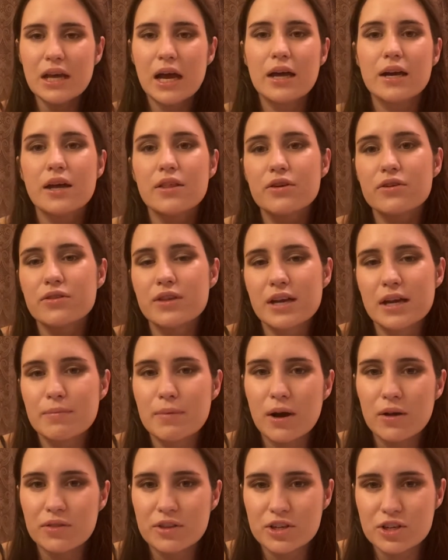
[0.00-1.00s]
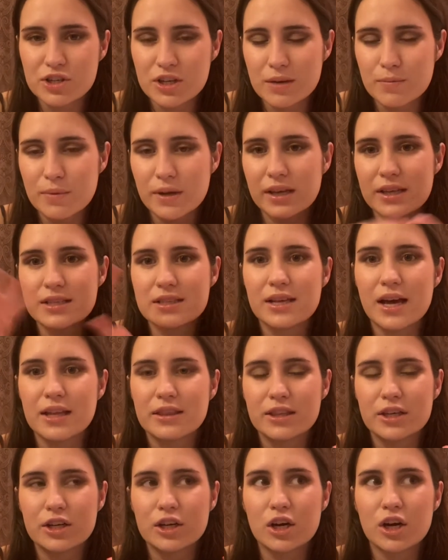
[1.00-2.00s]
Another thing about the ship is that
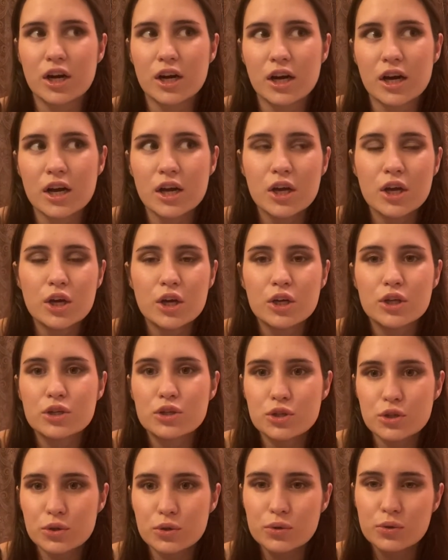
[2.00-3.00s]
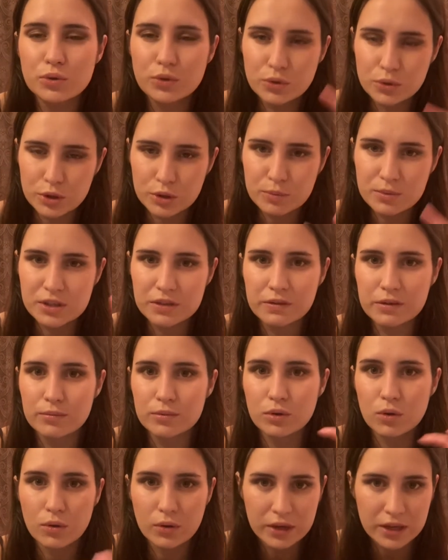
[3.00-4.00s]
there are two groups of
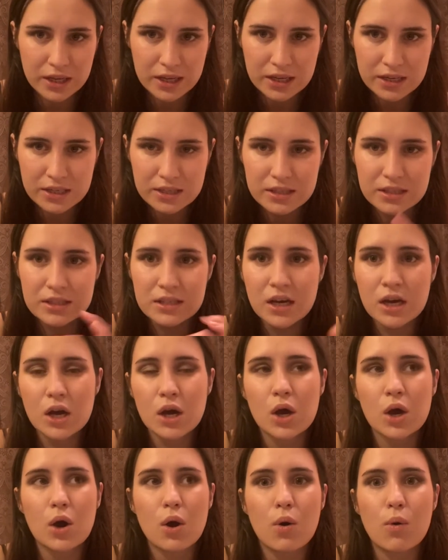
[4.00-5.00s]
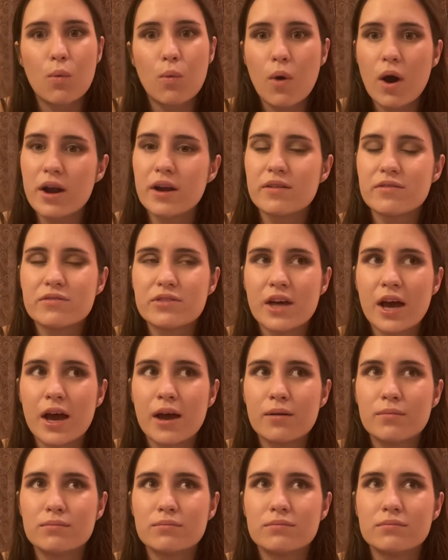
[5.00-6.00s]
employees. One of
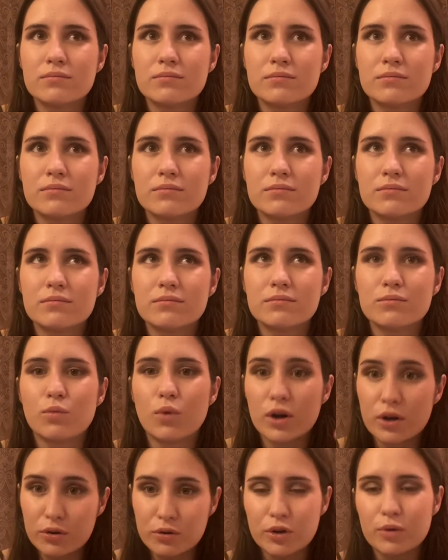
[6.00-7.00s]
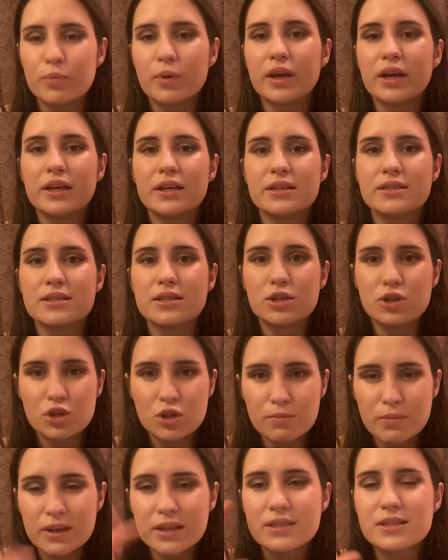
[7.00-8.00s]
them, one group is
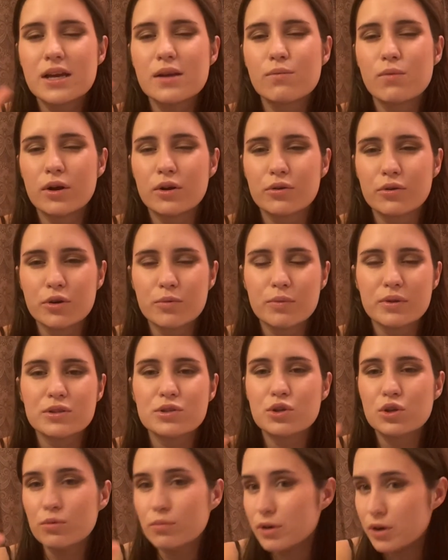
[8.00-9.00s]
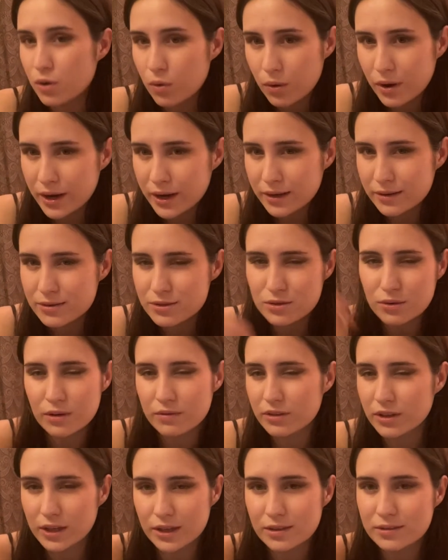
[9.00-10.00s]
humans and one group is humanoid. So if
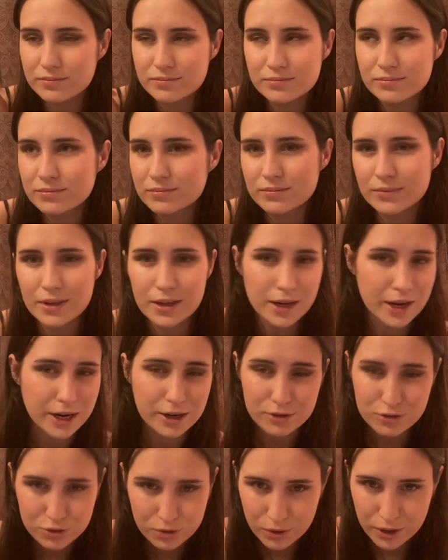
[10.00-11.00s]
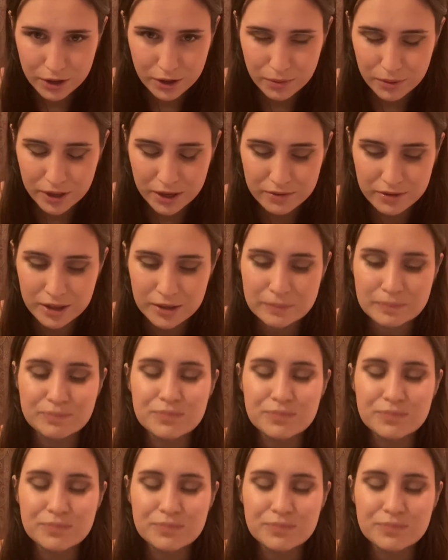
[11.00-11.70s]
you like android or whatever.